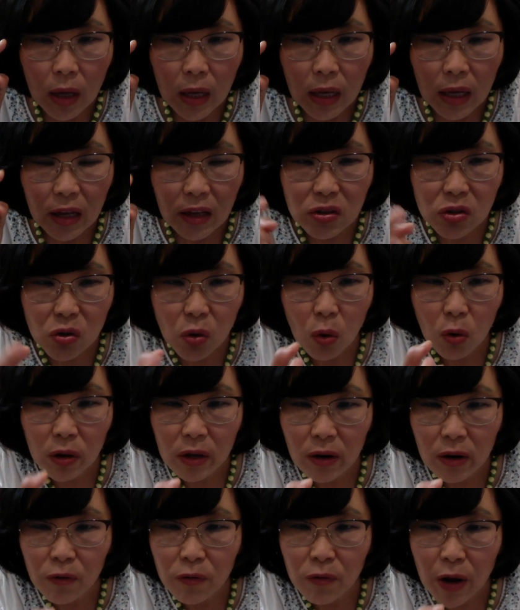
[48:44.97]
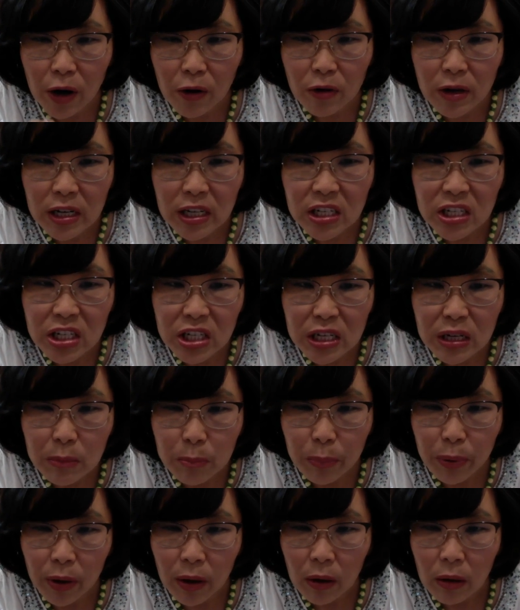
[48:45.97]
It's all in a very
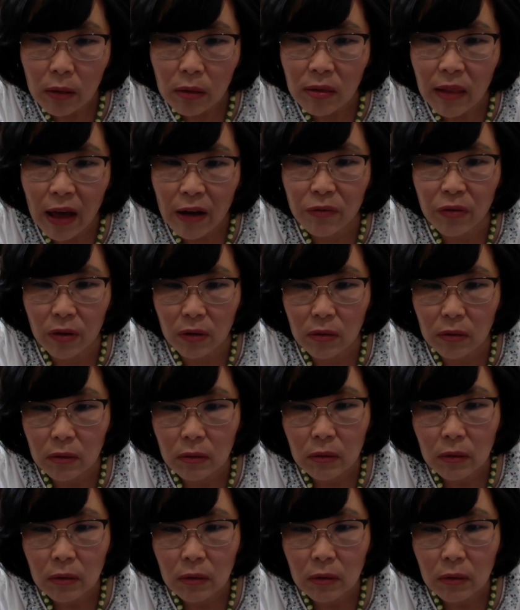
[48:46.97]
deep level.